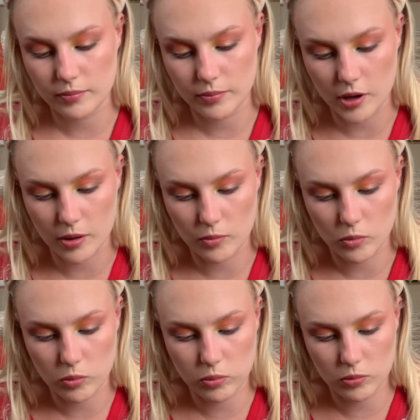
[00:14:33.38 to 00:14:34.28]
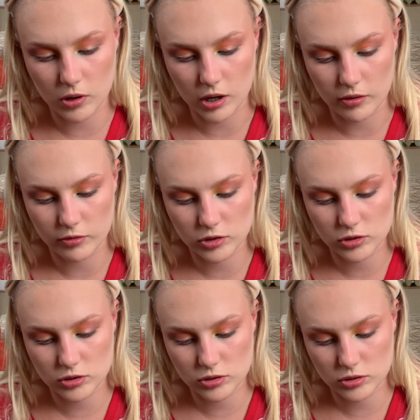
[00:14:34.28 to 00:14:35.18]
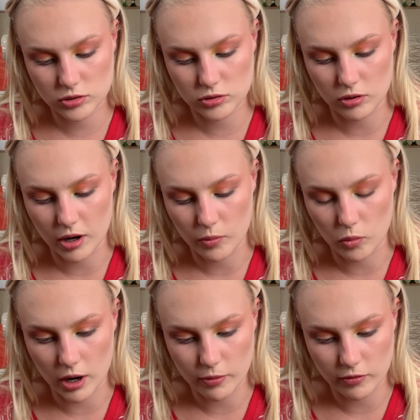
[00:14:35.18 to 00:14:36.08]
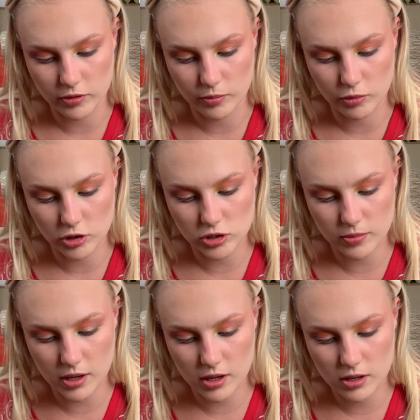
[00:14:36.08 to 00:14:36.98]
But I'm kind of try and wipe off the brush a bit,